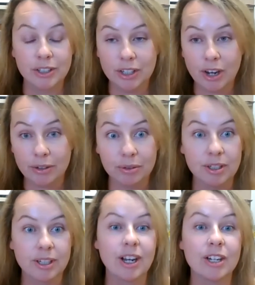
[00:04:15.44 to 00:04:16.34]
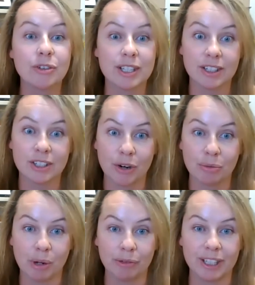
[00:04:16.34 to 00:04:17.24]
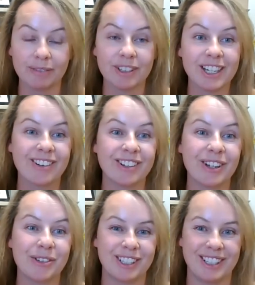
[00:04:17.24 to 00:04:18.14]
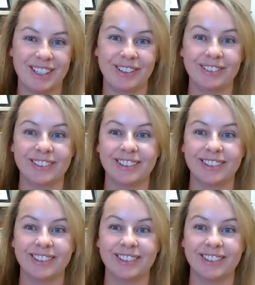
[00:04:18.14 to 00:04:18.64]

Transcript: titled Addressing Child Poverty. Sharon, over to you.